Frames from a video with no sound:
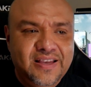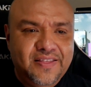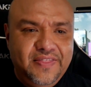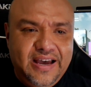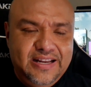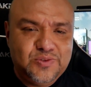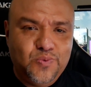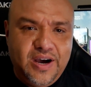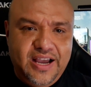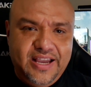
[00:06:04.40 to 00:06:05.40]
that is
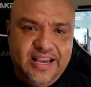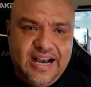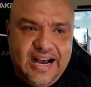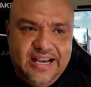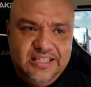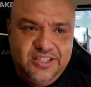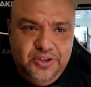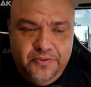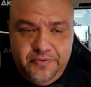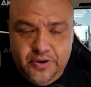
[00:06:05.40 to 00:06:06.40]
why I
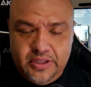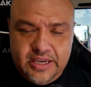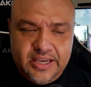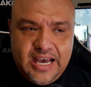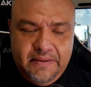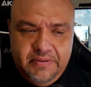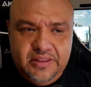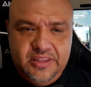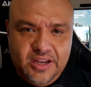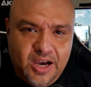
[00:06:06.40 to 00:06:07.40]
still feel like
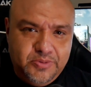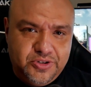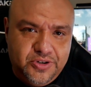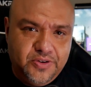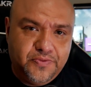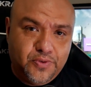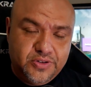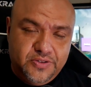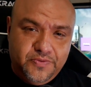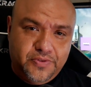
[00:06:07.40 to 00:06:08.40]
having the option of
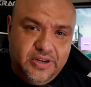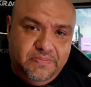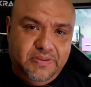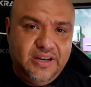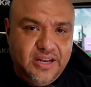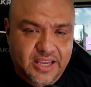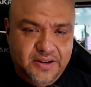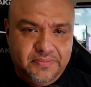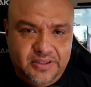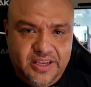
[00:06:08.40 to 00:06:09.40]
1440p
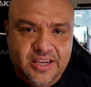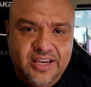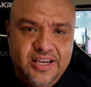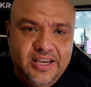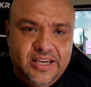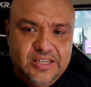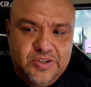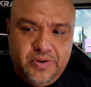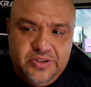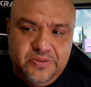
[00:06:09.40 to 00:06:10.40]
natively is
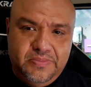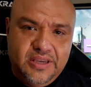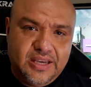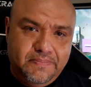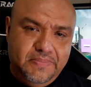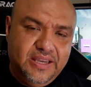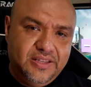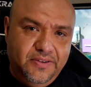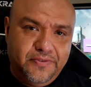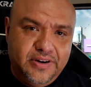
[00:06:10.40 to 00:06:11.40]
going to make a big
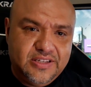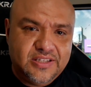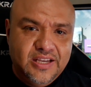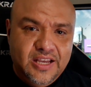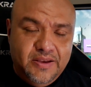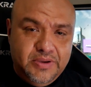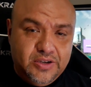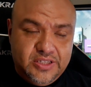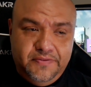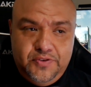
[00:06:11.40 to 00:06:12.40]
difference.
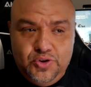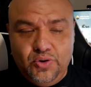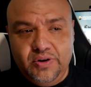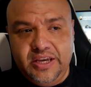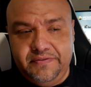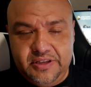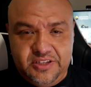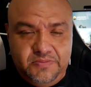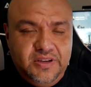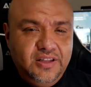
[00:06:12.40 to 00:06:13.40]
Because if the
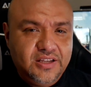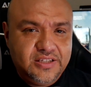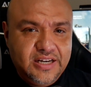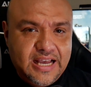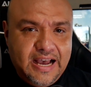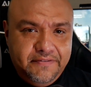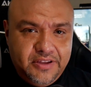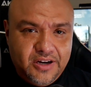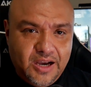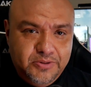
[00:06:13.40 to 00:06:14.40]
TV doesn't have
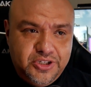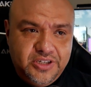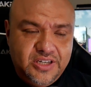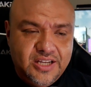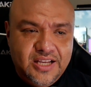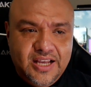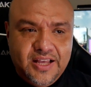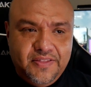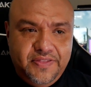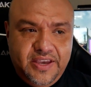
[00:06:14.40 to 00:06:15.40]
that option,
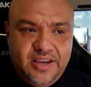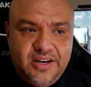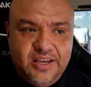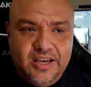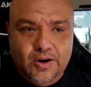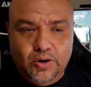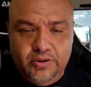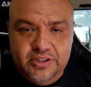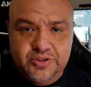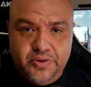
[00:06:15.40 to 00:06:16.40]
then all
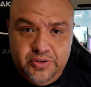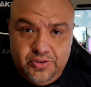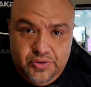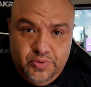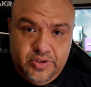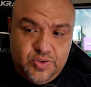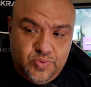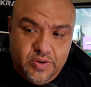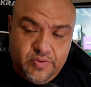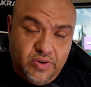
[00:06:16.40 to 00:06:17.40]
it's going to do is
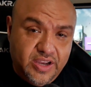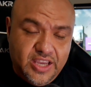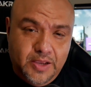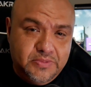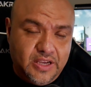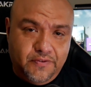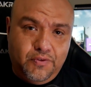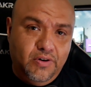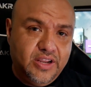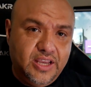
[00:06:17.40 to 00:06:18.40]
run games at
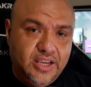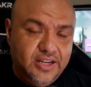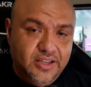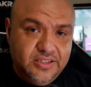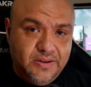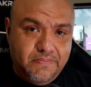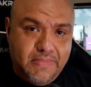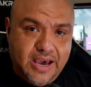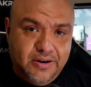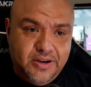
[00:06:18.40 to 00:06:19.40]
4K. It doesn't
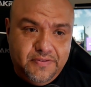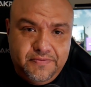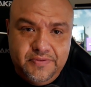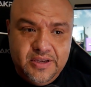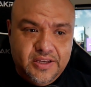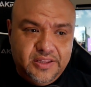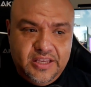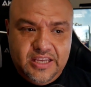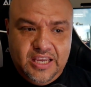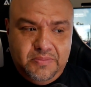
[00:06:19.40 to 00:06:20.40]
matter if the
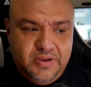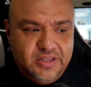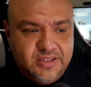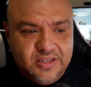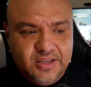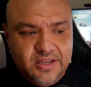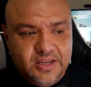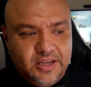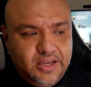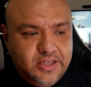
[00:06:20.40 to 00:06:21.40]
game it's
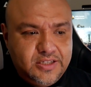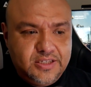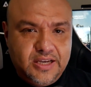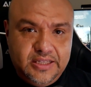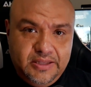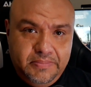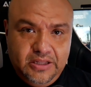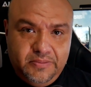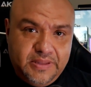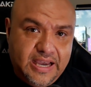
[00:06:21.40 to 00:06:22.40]

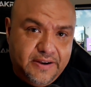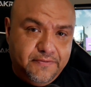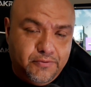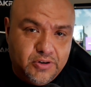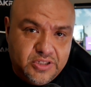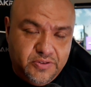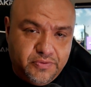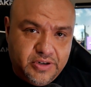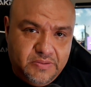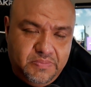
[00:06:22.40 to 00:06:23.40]
developed at
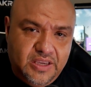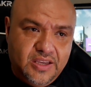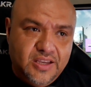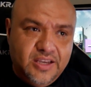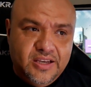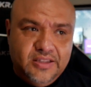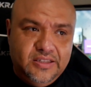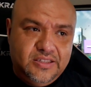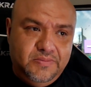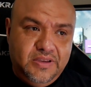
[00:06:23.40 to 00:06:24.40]
1440p. The
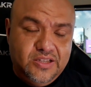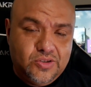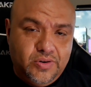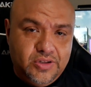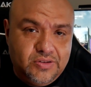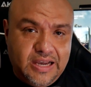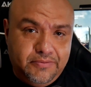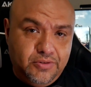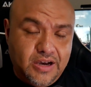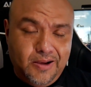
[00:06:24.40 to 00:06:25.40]
TV is going to
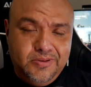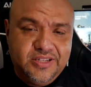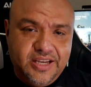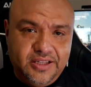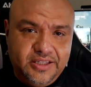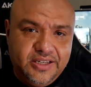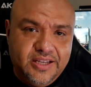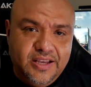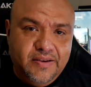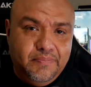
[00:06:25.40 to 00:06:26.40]
have to upscale it.
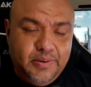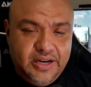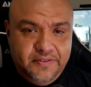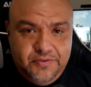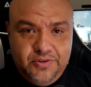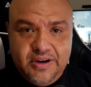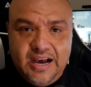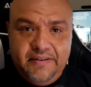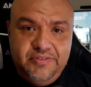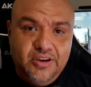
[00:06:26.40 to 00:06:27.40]
But if you
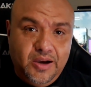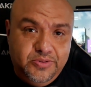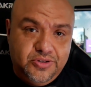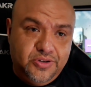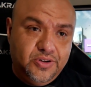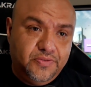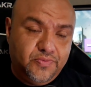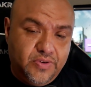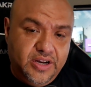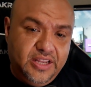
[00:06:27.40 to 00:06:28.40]
have the option of
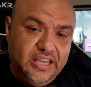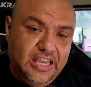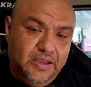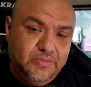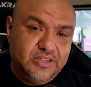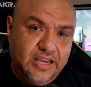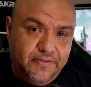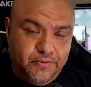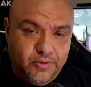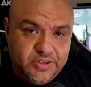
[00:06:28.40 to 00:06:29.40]
running games at
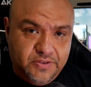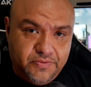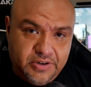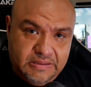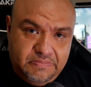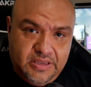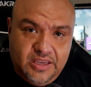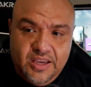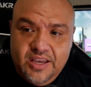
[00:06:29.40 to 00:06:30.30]
1440p,